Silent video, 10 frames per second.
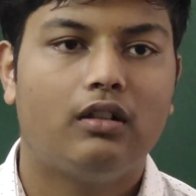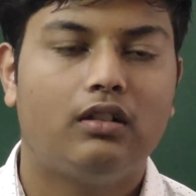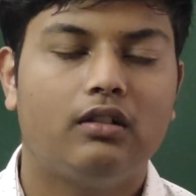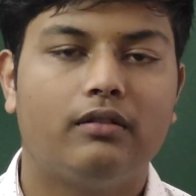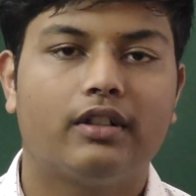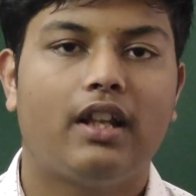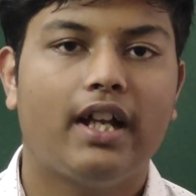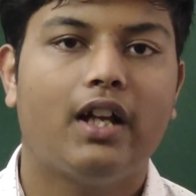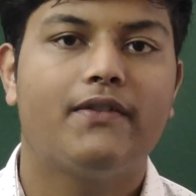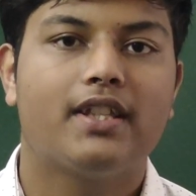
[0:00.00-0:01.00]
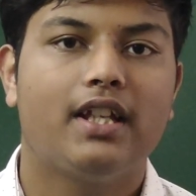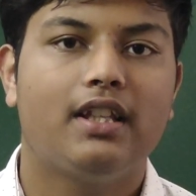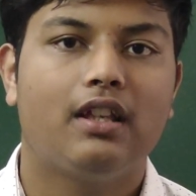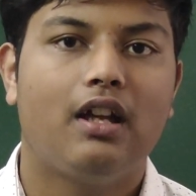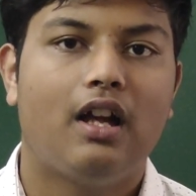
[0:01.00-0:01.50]
Like I have
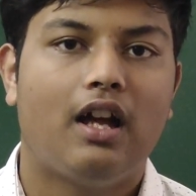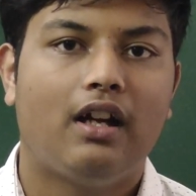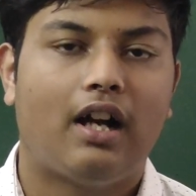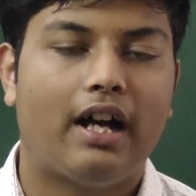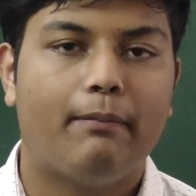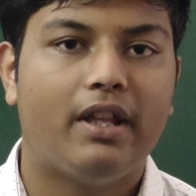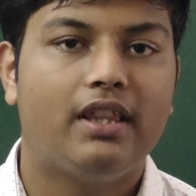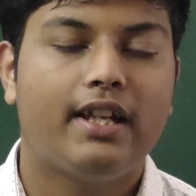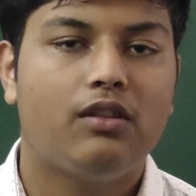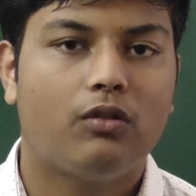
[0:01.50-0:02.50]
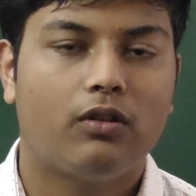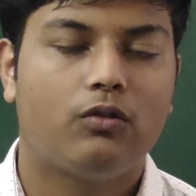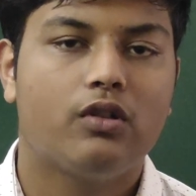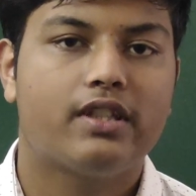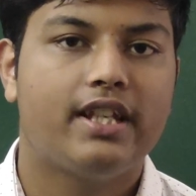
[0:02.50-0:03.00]
said, I maintained
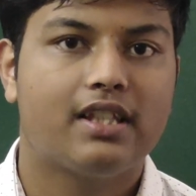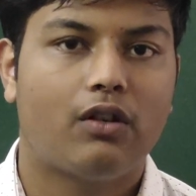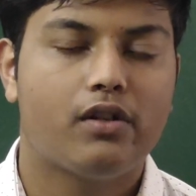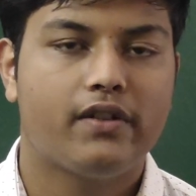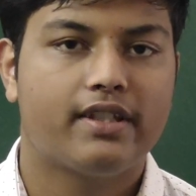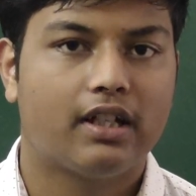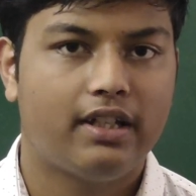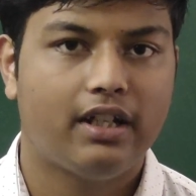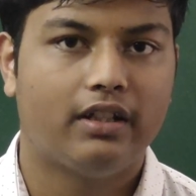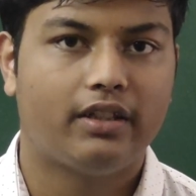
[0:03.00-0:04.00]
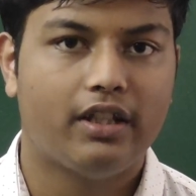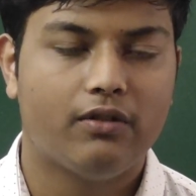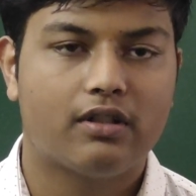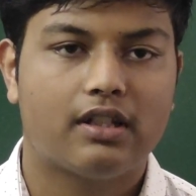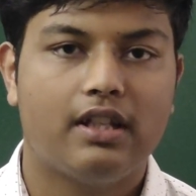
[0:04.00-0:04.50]
those 6 hours of study
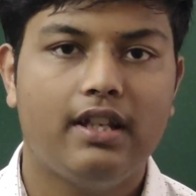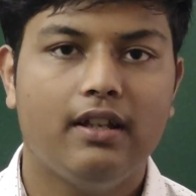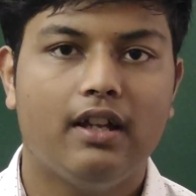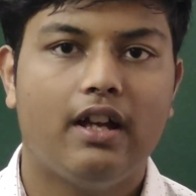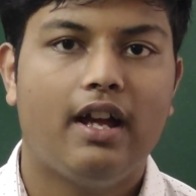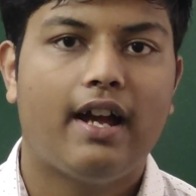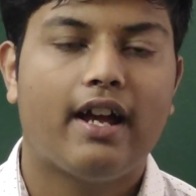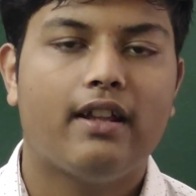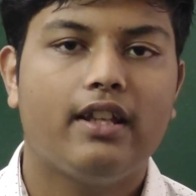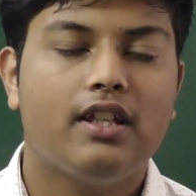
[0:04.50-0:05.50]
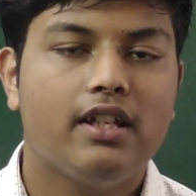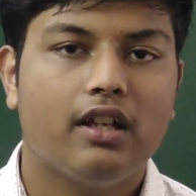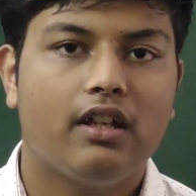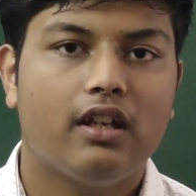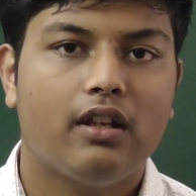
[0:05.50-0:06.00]
continuously. Okay. And in
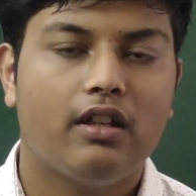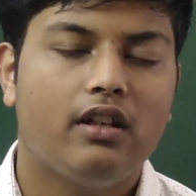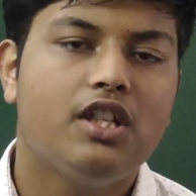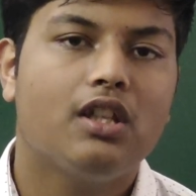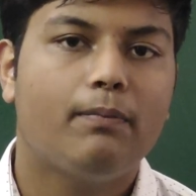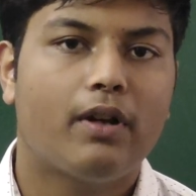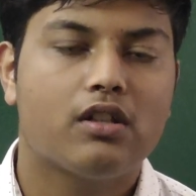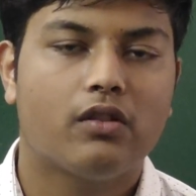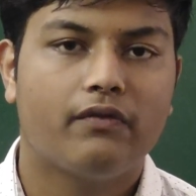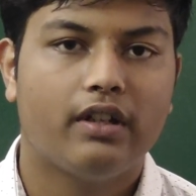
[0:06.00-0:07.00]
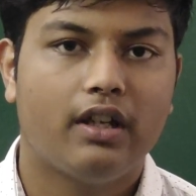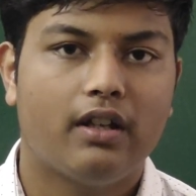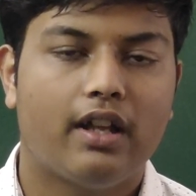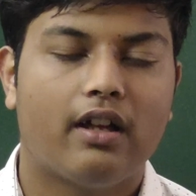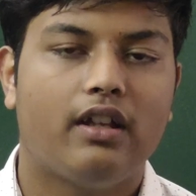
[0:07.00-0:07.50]
the initial parts of the
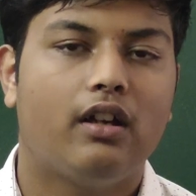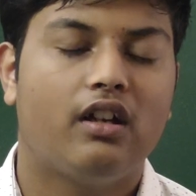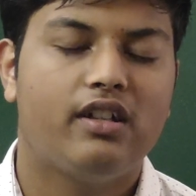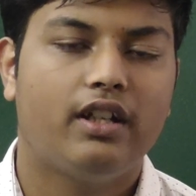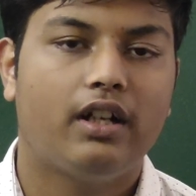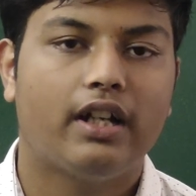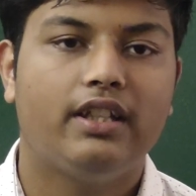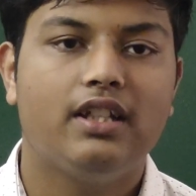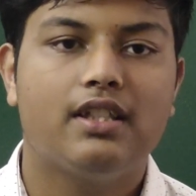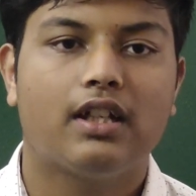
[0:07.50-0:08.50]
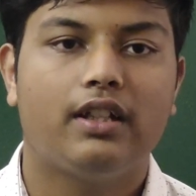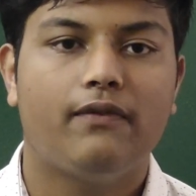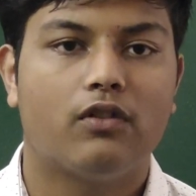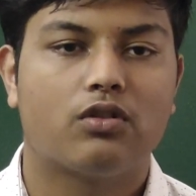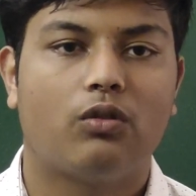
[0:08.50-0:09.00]
year, I didn't study
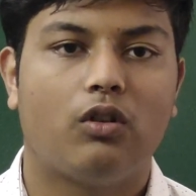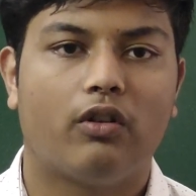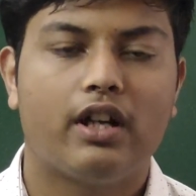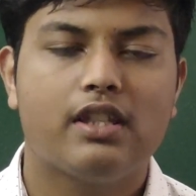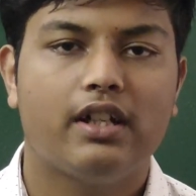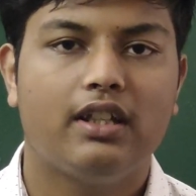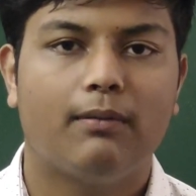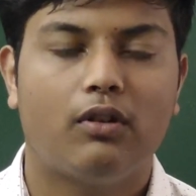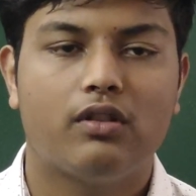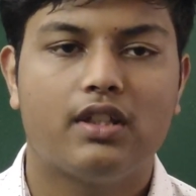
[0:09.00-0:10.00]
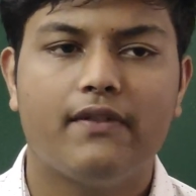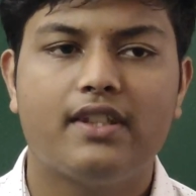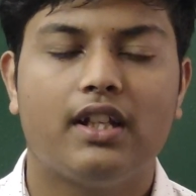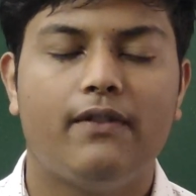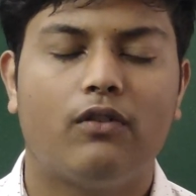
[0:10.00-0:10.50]
for so long. I studied about
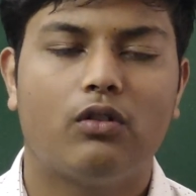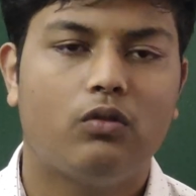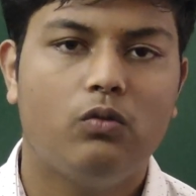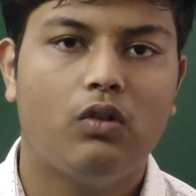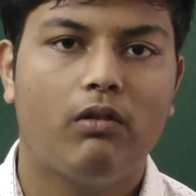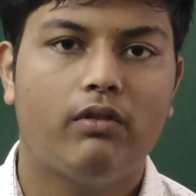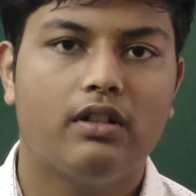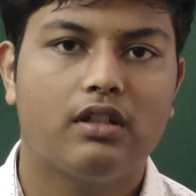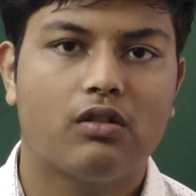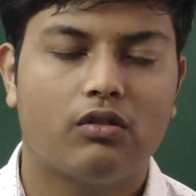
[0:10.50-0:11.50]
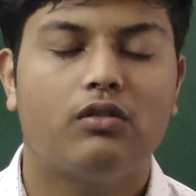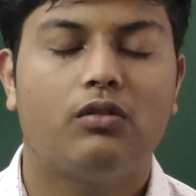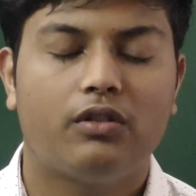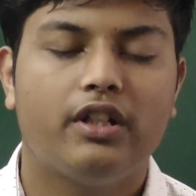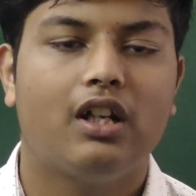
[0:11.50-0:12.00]
self-study for 2 hours
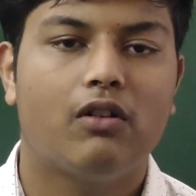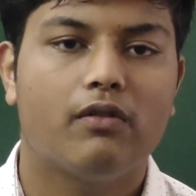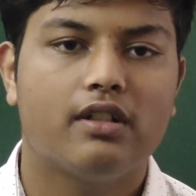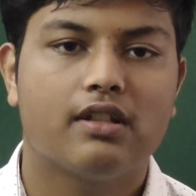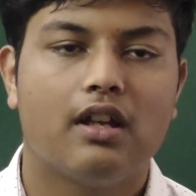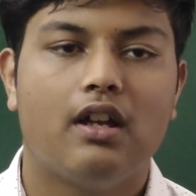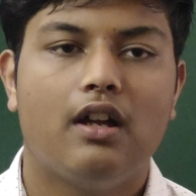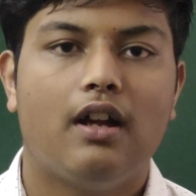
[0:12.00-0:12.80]
or 3 hours.